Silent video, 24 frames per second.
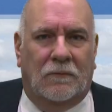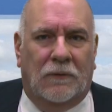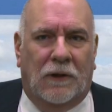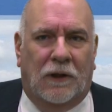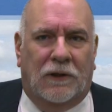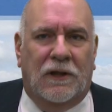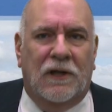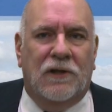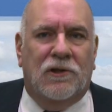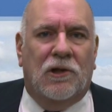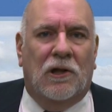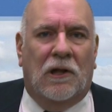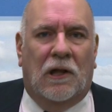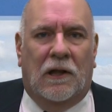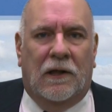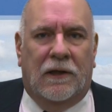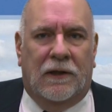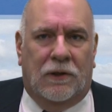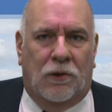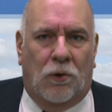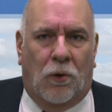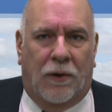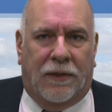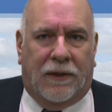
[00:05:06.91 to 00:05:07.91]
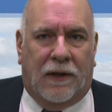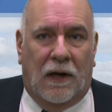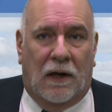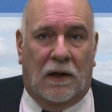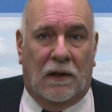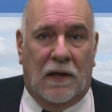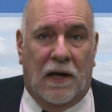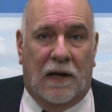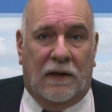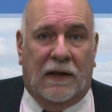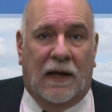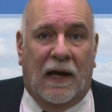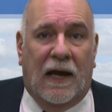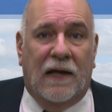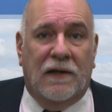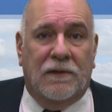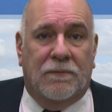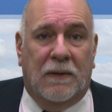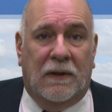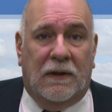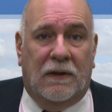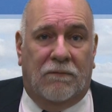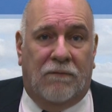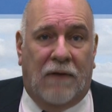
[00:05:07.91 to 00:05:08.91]
Additionally, North Carolina has
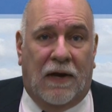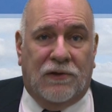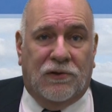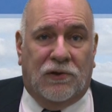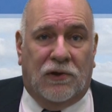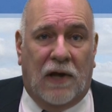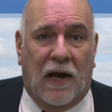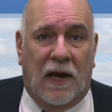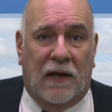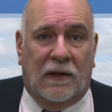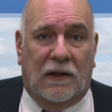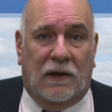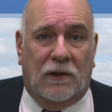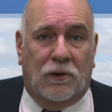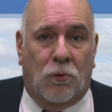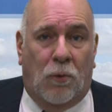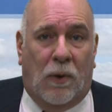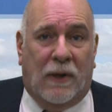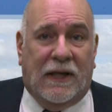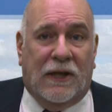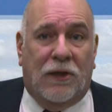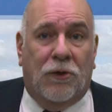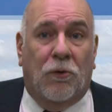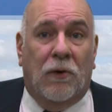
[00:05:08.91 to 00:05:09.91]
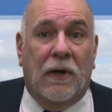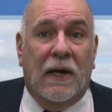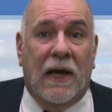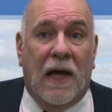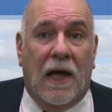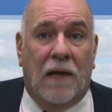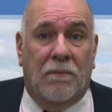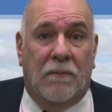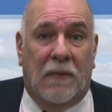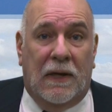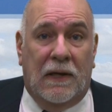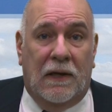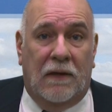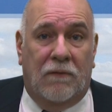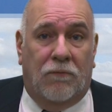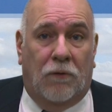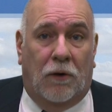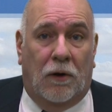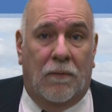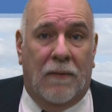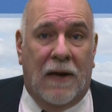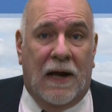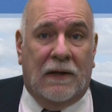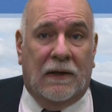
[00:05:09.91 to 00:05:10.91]
been investigating 23andMe
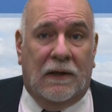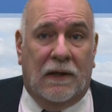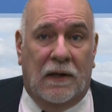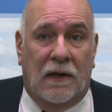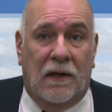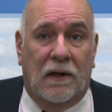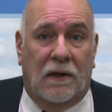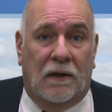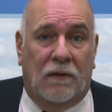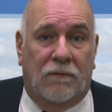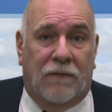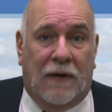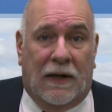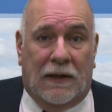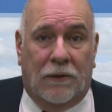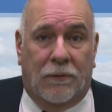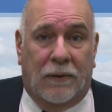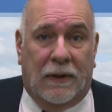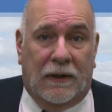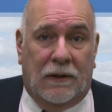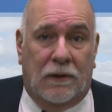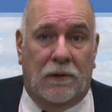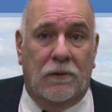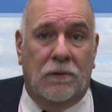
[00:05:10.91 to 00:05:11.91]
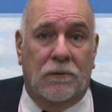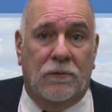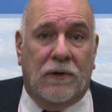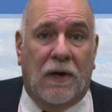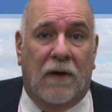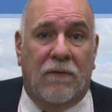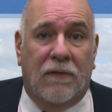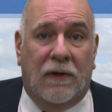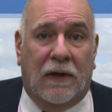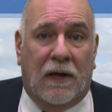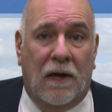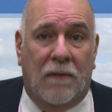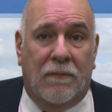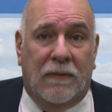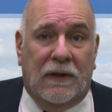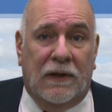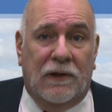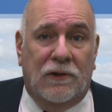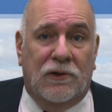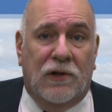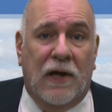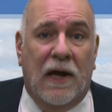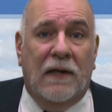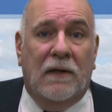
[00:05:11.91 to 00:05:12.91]
for about a year following news of the
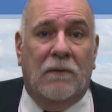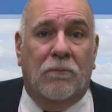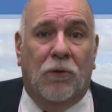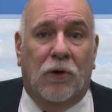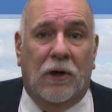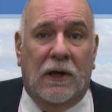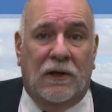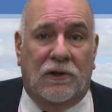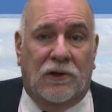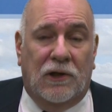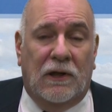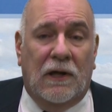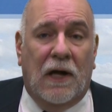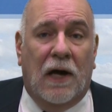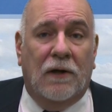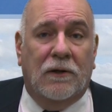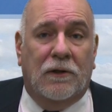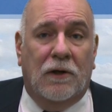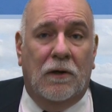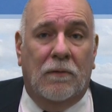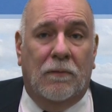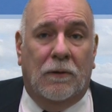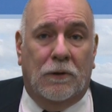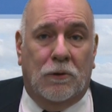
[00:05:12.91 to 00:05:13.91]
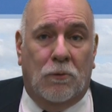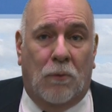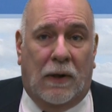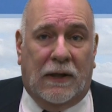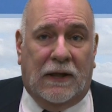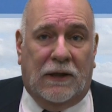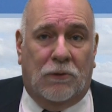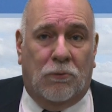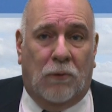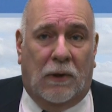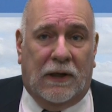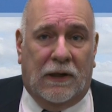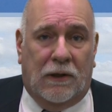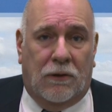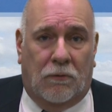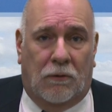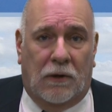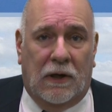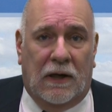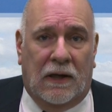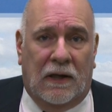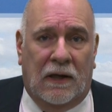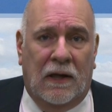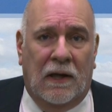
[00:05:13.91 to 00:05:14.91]
company's data breach in October
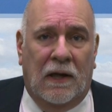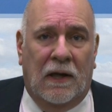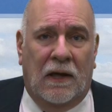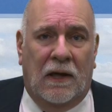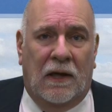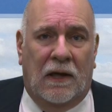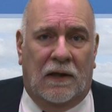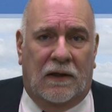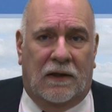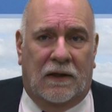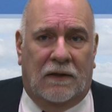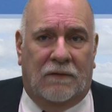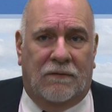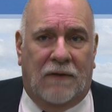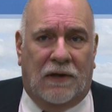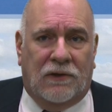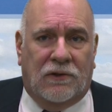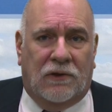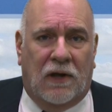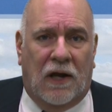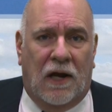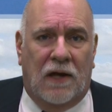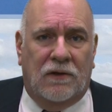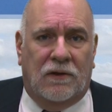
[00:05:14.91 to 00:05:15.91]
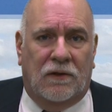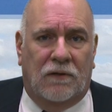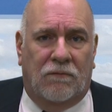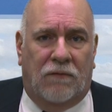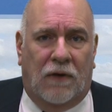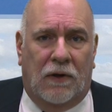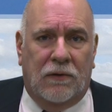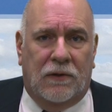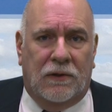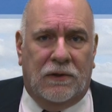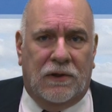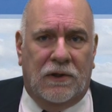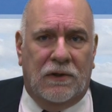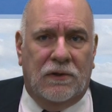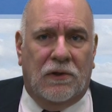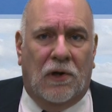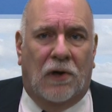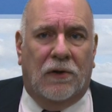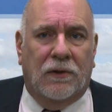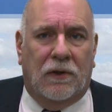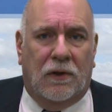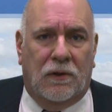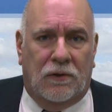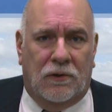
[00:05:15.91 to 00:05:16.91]
2023. The investigation focuses
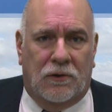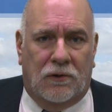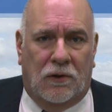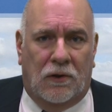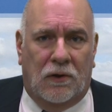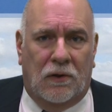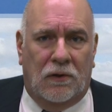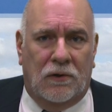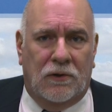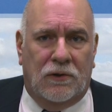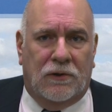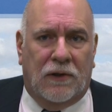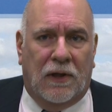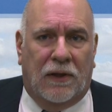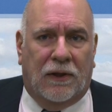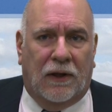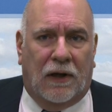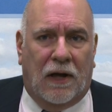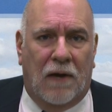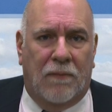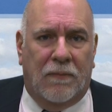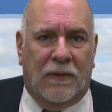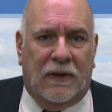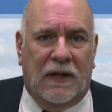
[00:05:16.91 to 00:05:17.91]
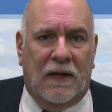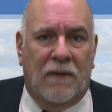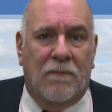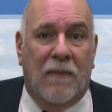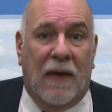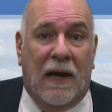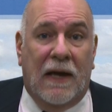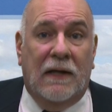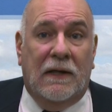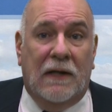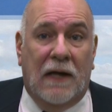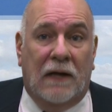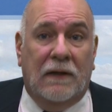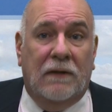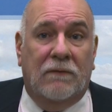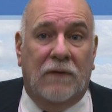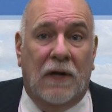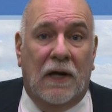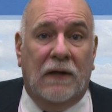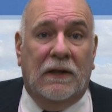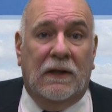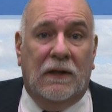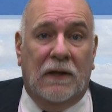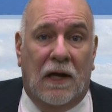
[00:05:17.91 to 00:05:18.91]
on concerns that the company may not have
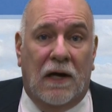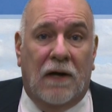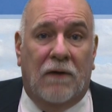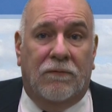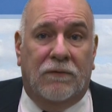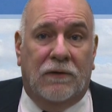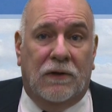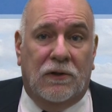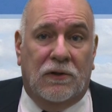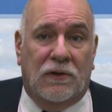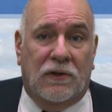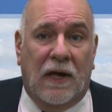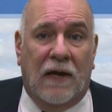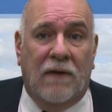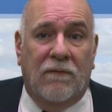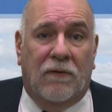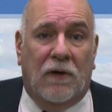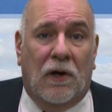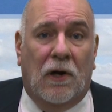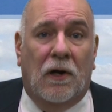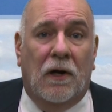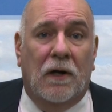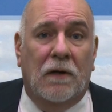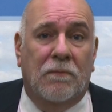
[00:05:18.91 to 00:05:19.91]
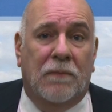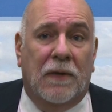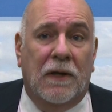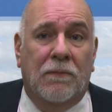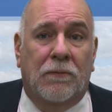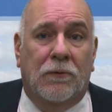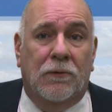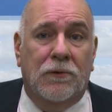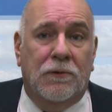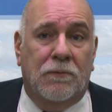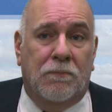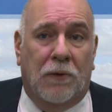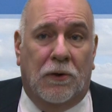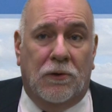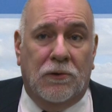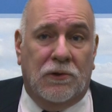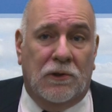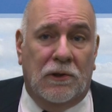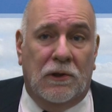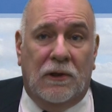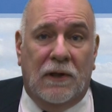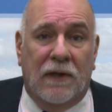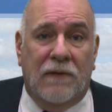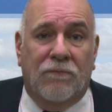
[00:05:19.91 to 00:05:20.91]
done enough to safeguard people's
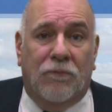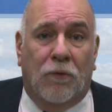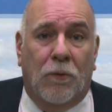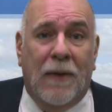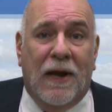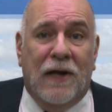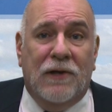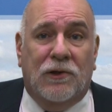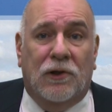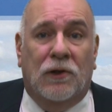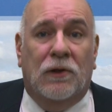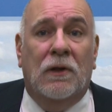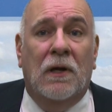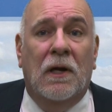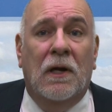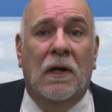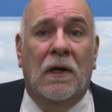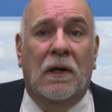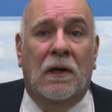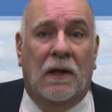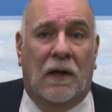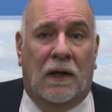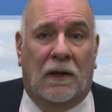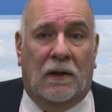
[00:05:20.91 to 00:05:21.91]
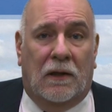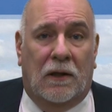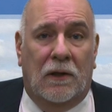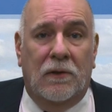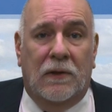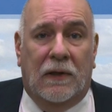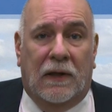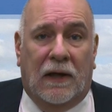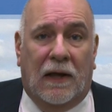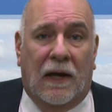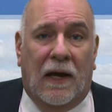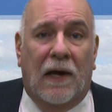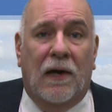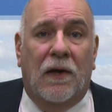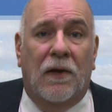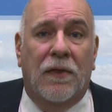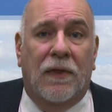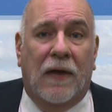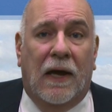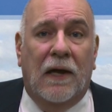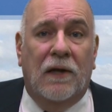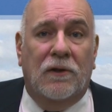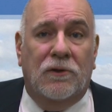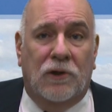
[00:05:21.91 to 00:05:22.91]
personal information, including
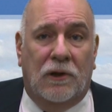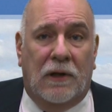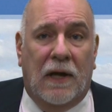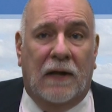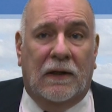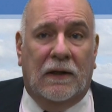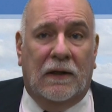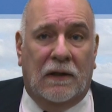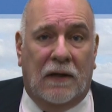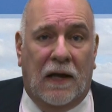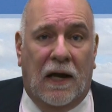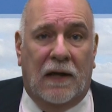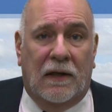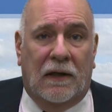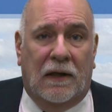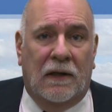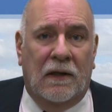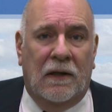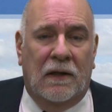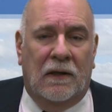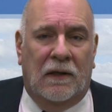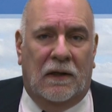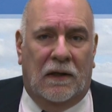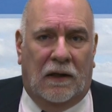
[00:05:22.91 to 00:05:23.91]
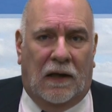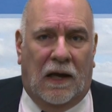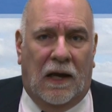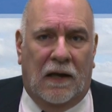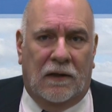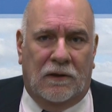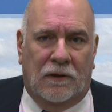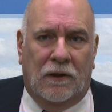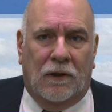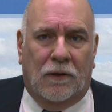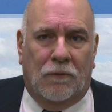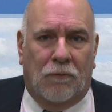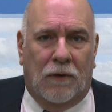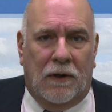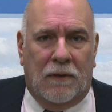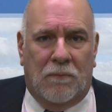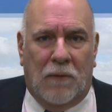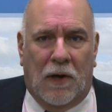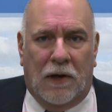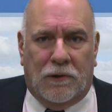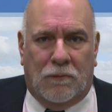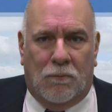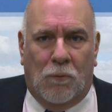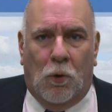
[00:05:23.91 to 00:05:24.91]
health and genetic data. Again, you can read
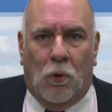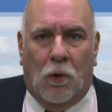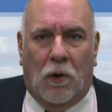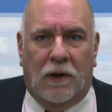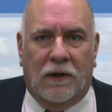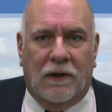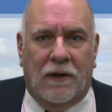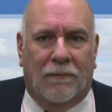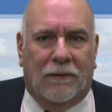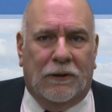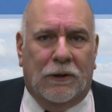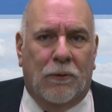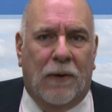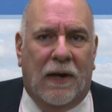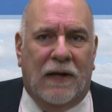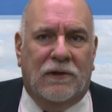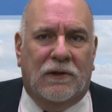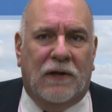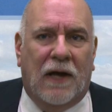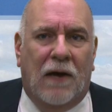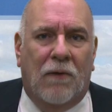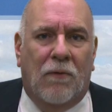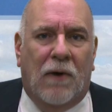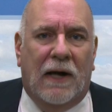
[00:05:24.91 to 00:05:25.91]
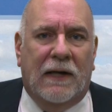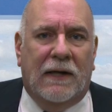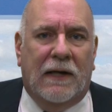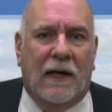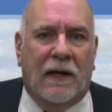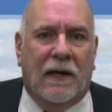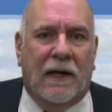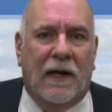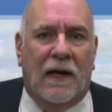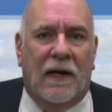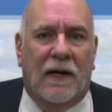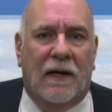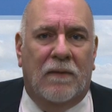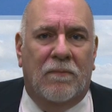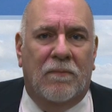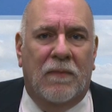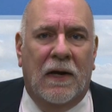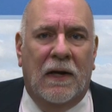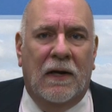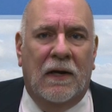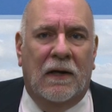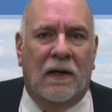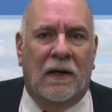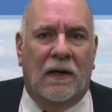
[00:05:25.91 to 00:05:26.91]
much more at WHKY.com.
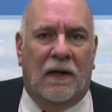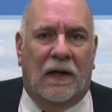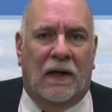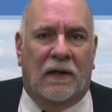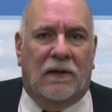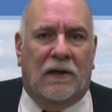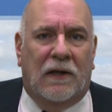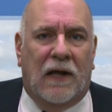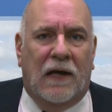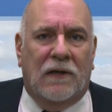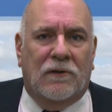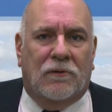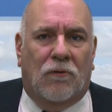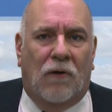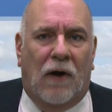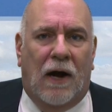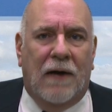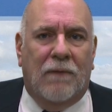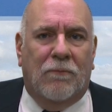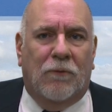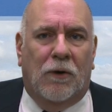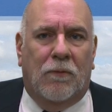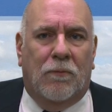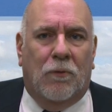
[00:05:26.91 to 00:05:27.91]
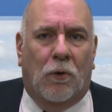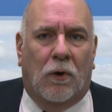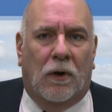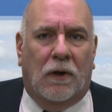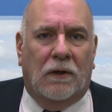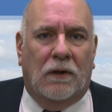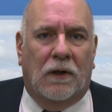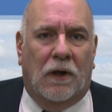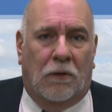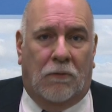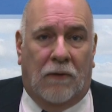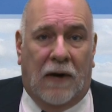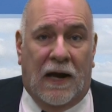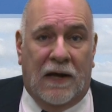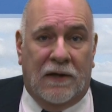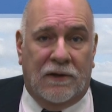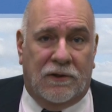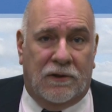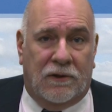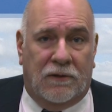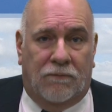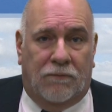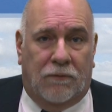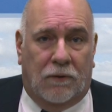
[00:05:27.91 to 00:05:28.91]
In today's crime report,
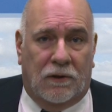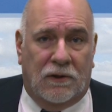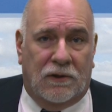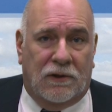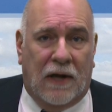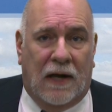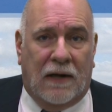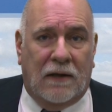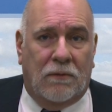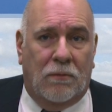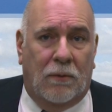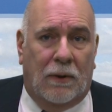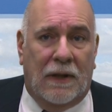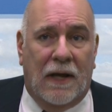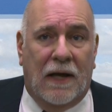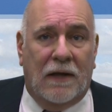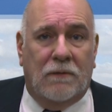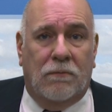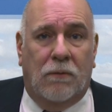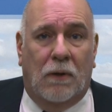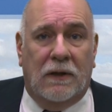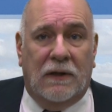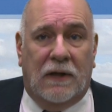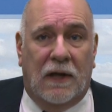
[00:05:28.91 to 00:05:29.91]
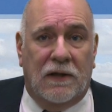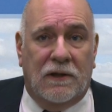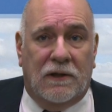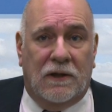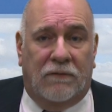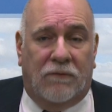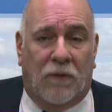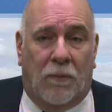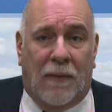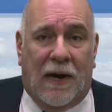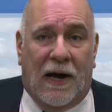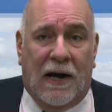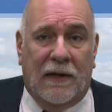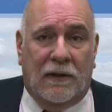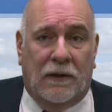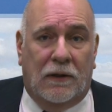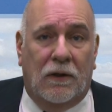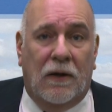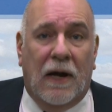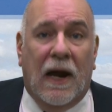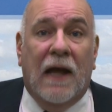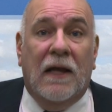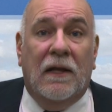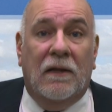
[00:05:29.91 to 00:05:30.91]
arrest for sexual exploitation of a
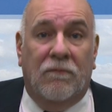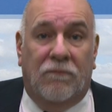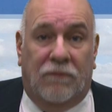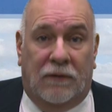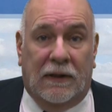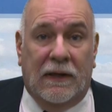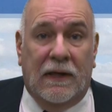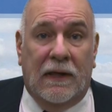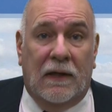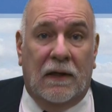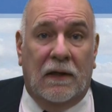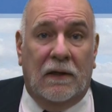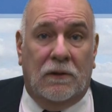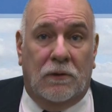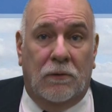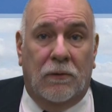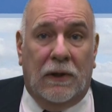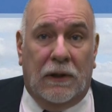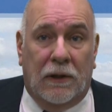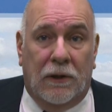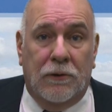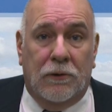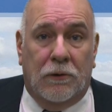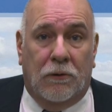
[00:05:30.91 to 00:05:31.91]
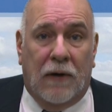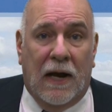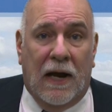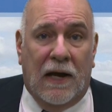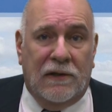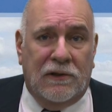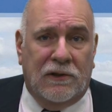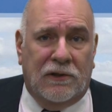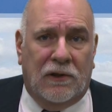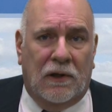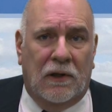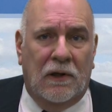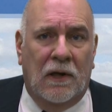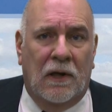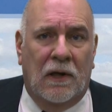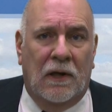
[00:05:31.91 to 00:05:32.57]
minor and fleeing to elude arrest.